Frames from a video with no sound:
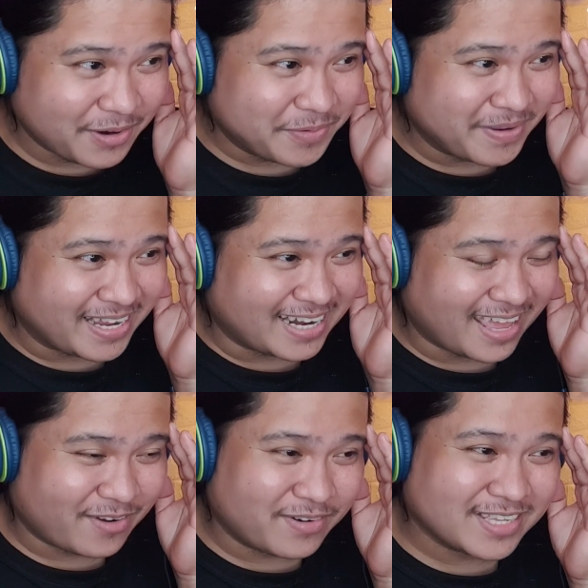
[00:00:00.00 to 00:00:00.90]
Oh my god,
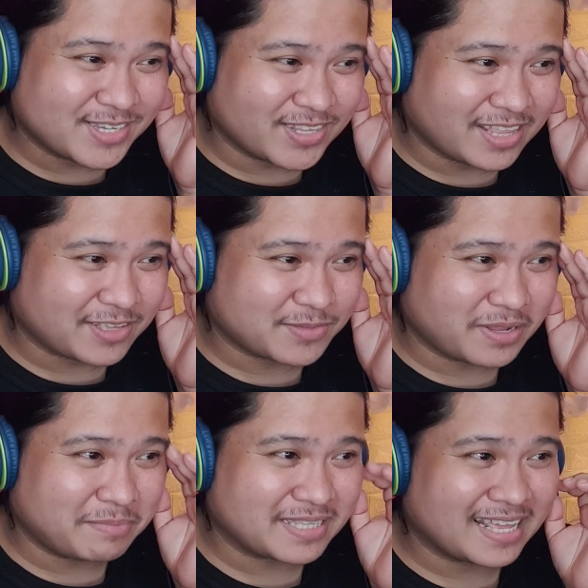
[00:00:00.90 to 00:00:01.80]
I already saw that as
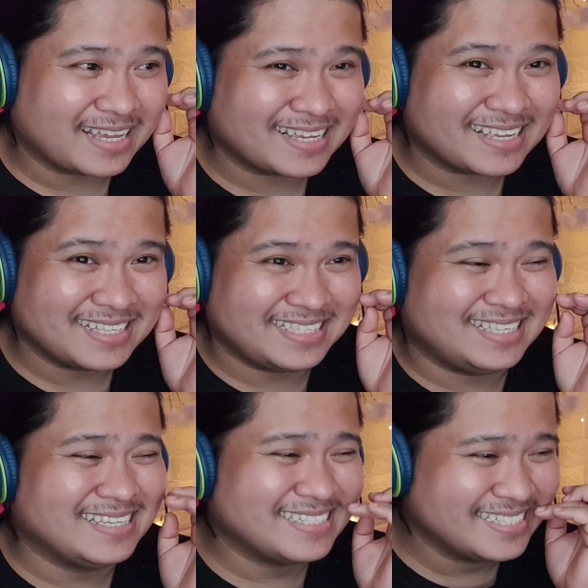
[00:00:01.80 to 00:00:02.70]
well, but like it's